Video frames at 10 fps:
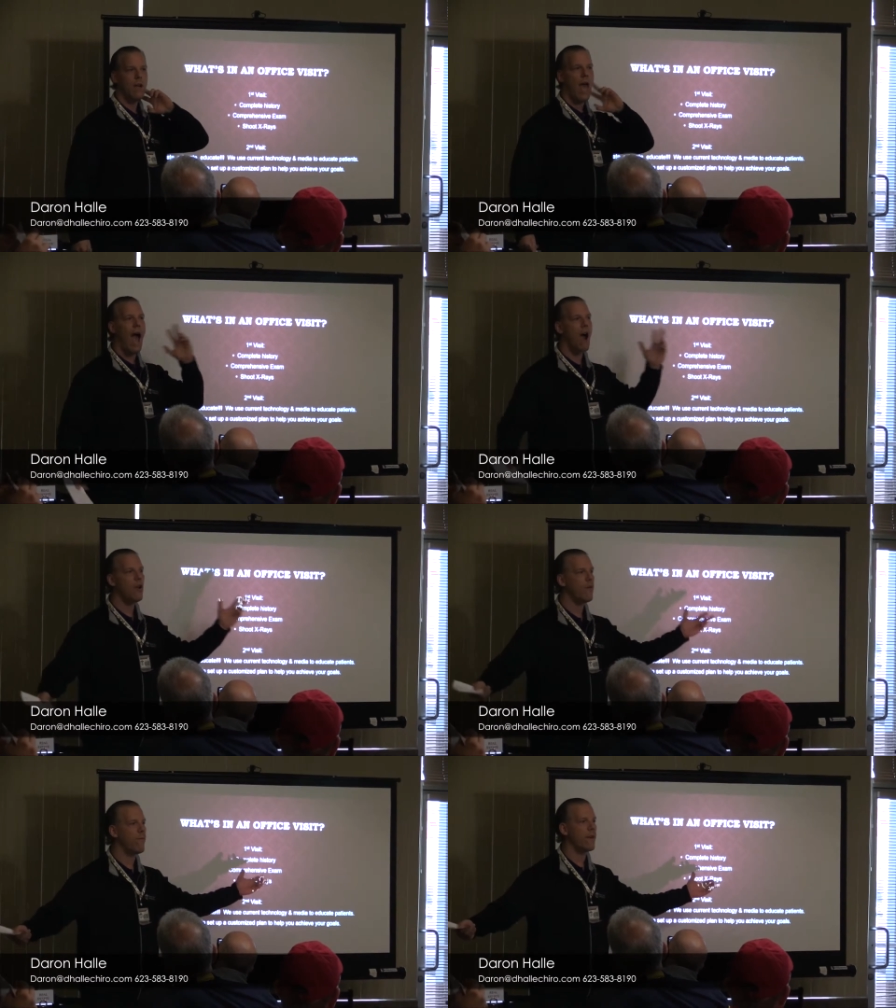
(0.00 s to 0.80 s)
How
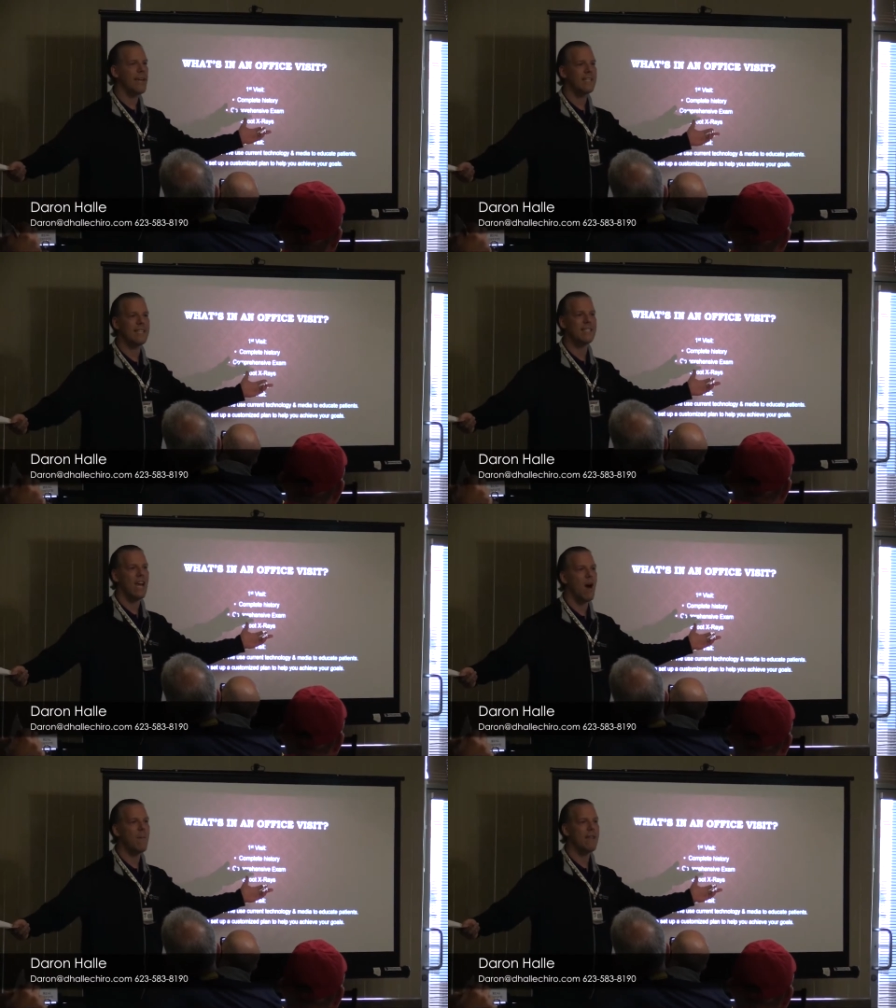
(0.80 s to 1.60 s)
you forget to
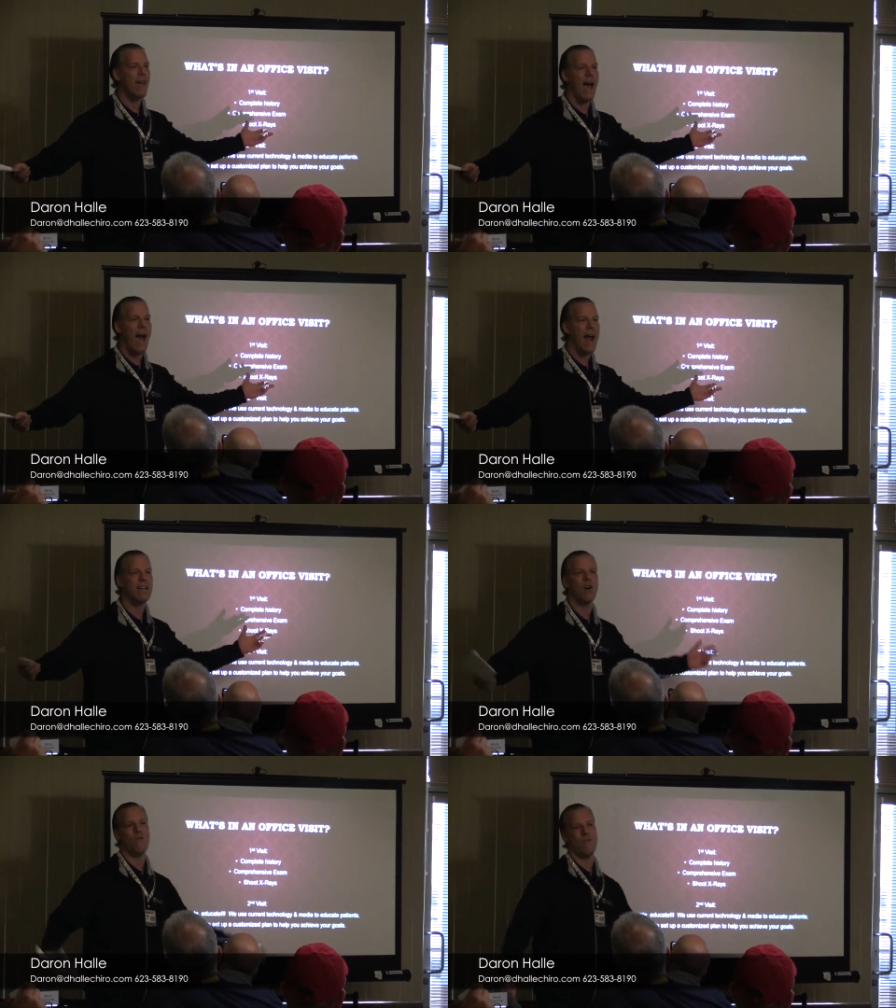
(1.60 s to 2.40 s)
tell me that, I
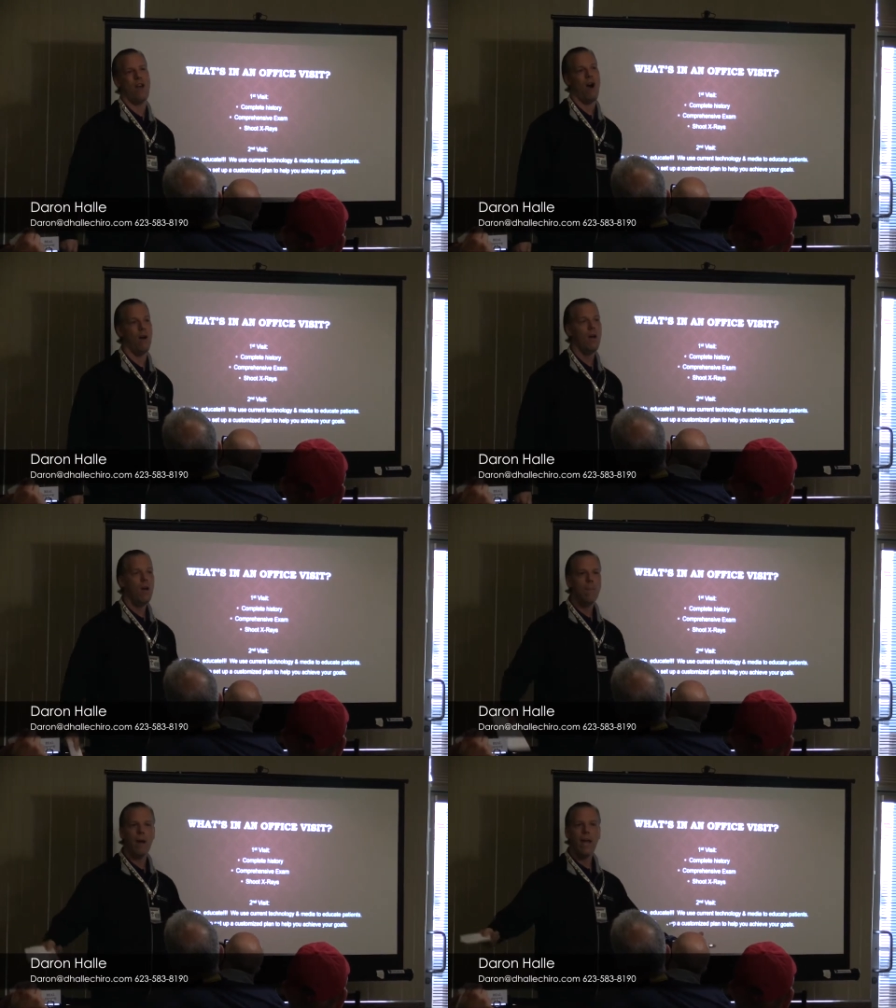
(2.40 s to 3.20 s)
don't know.
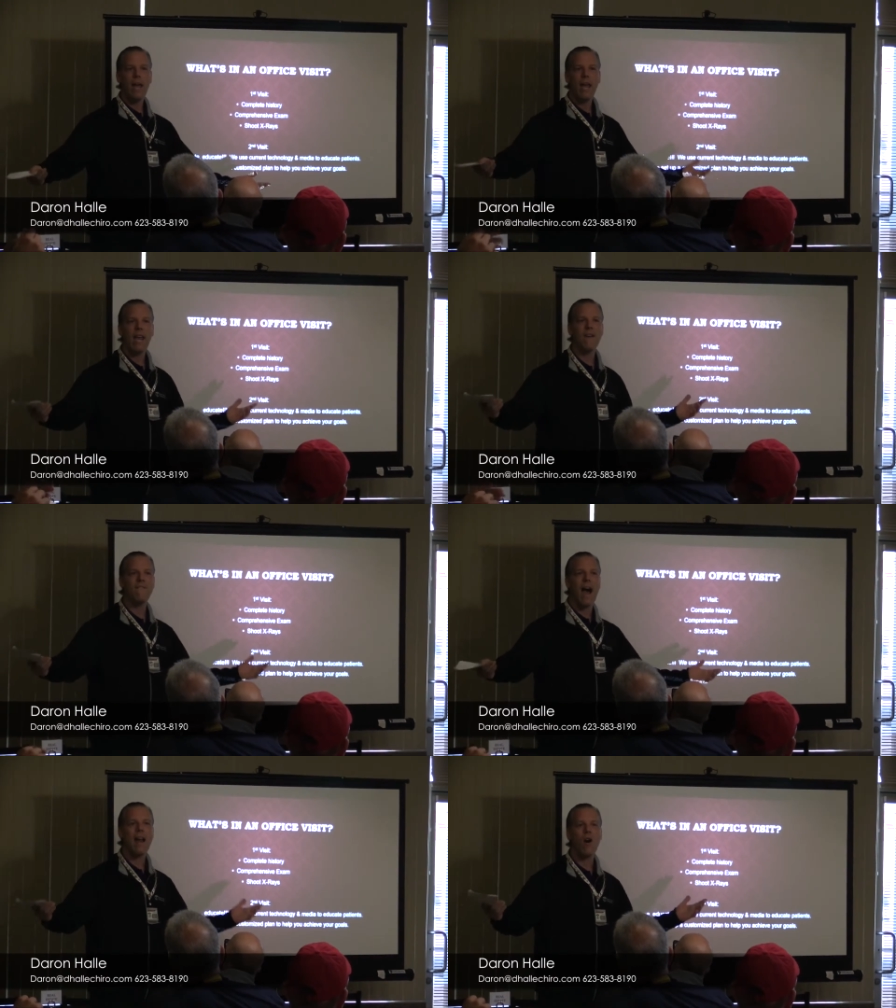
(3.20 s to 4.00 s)
But if
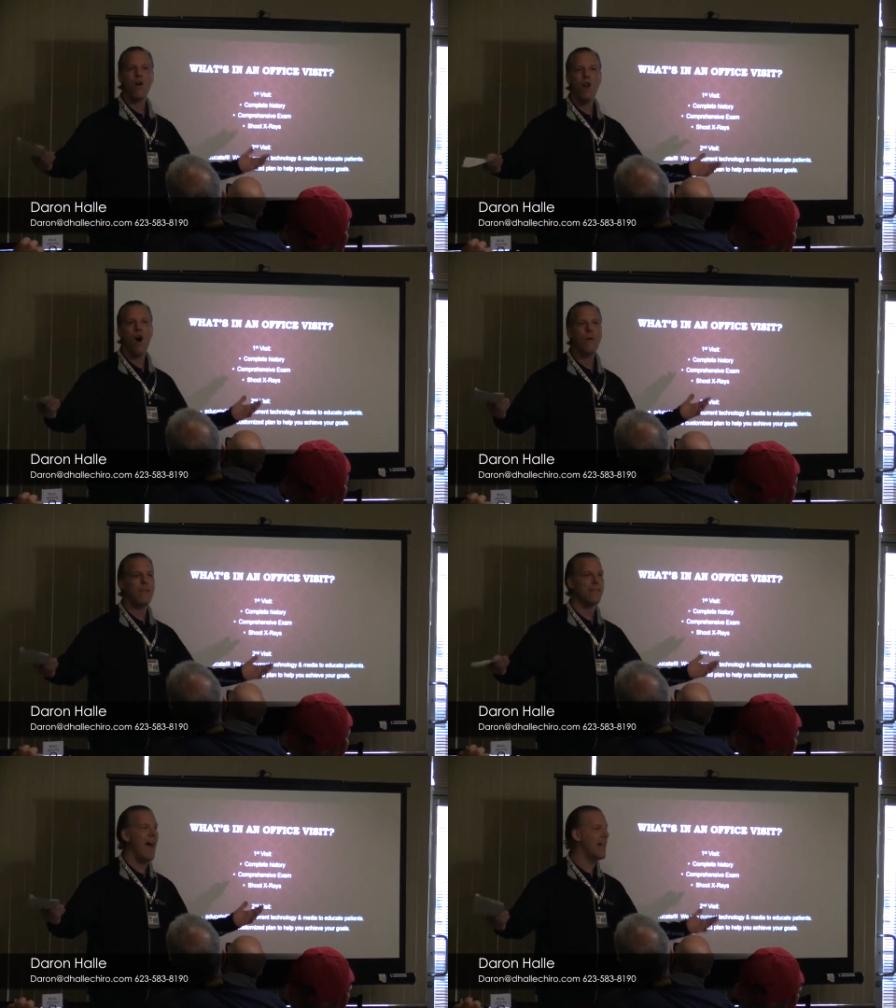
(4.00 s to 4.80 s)
I don't know
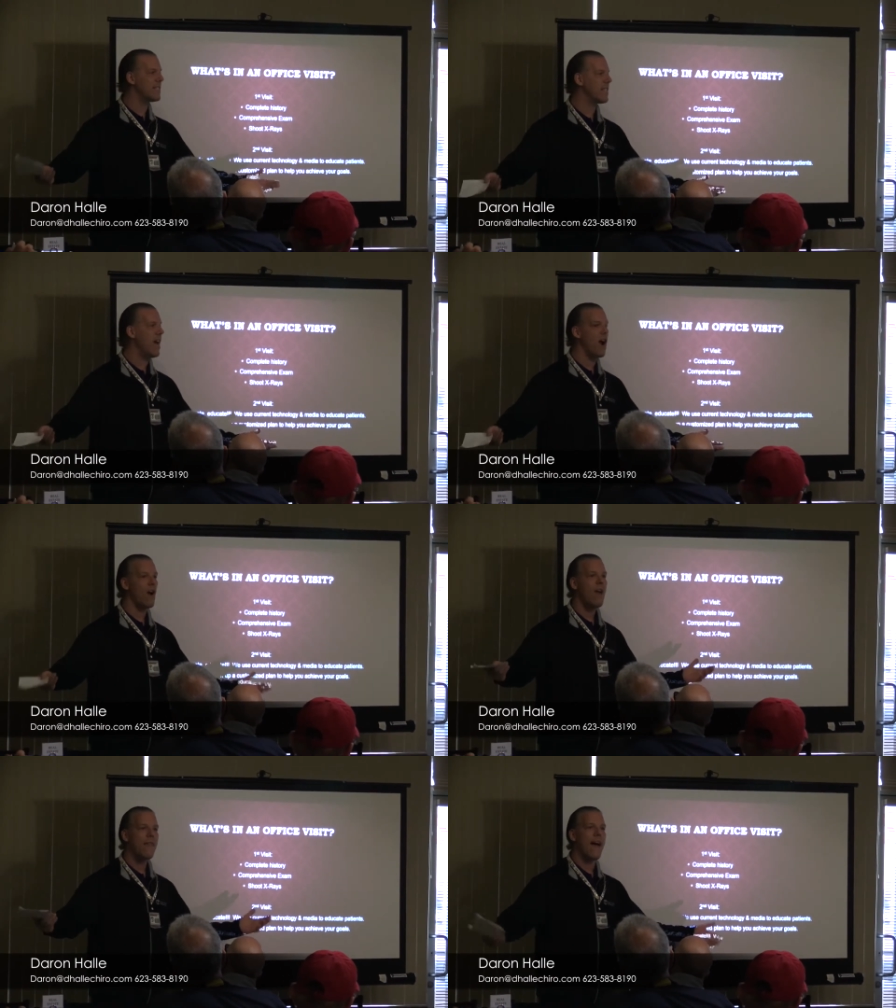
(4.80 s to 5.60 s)
that that's
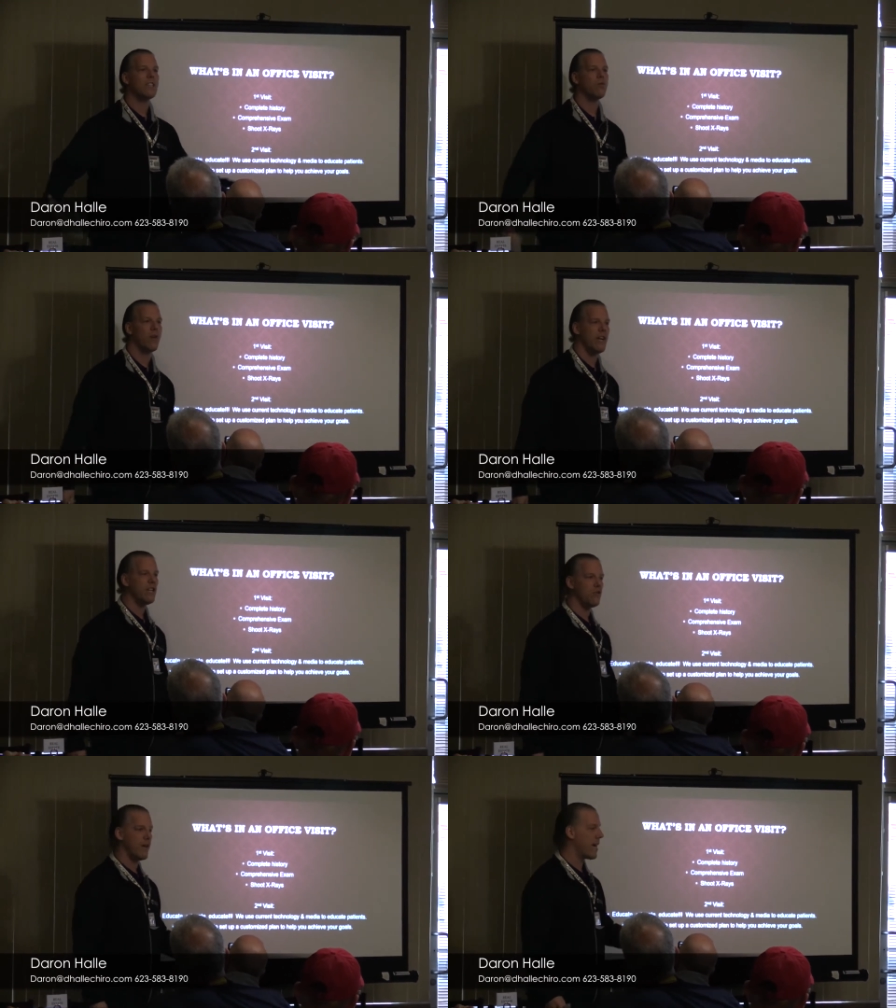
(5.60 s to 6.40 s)
there, that's where
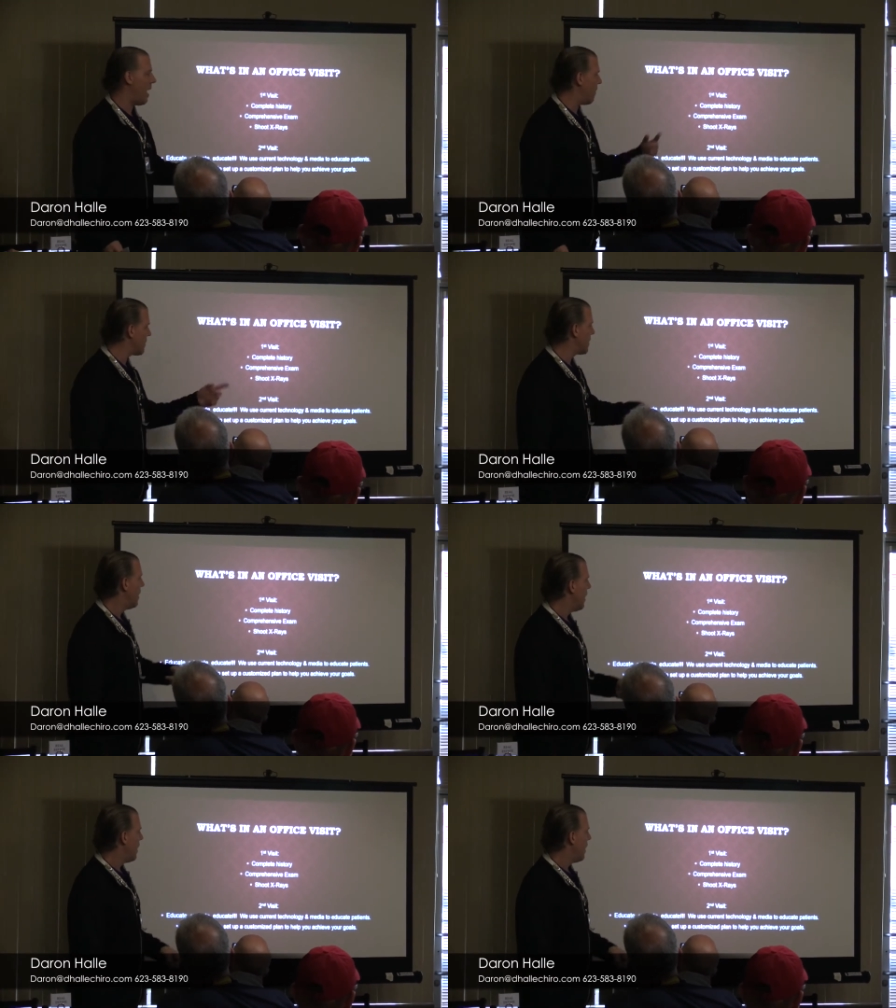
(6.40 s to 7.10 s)
injury comes.